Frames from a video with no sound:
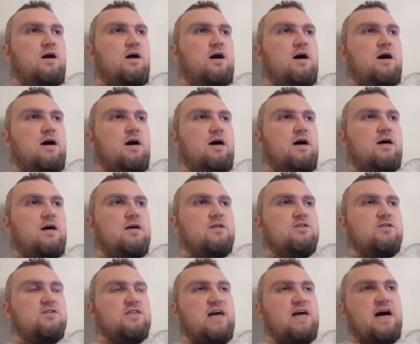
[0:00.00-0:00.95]
uh,
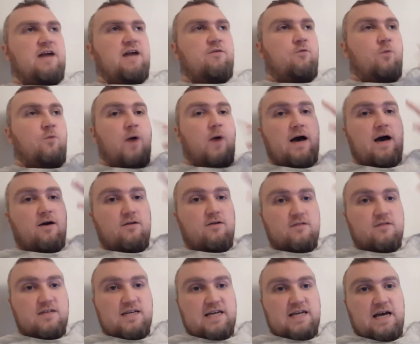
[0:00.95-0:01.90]
just kind of
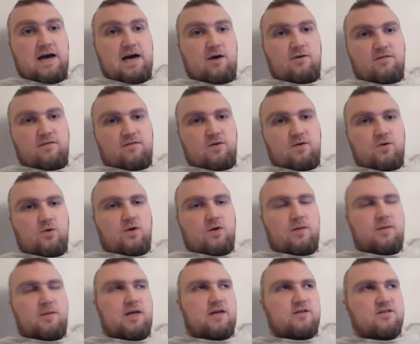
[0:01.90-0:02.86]
wilding out, if you know what I
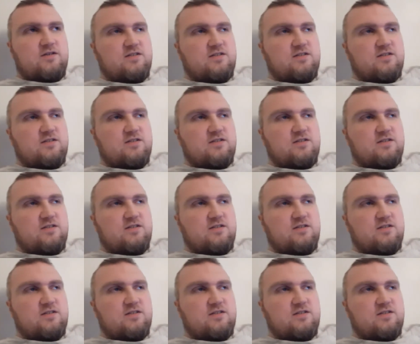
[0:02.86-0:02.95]
mean,